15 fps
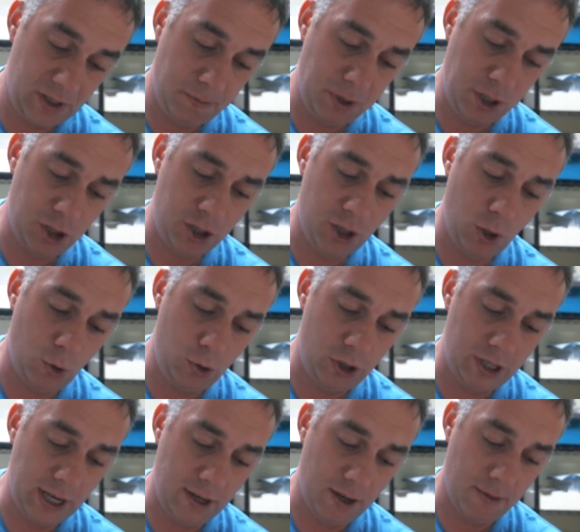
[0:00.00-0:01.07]
He's a pitching
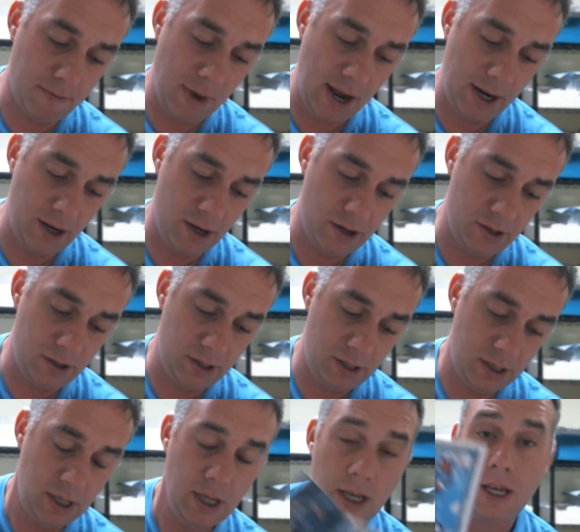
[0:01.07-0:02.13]
coach down the
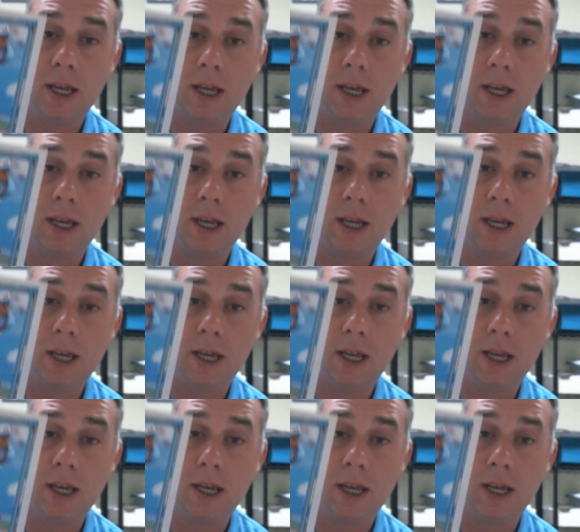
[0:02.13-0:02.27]
minors.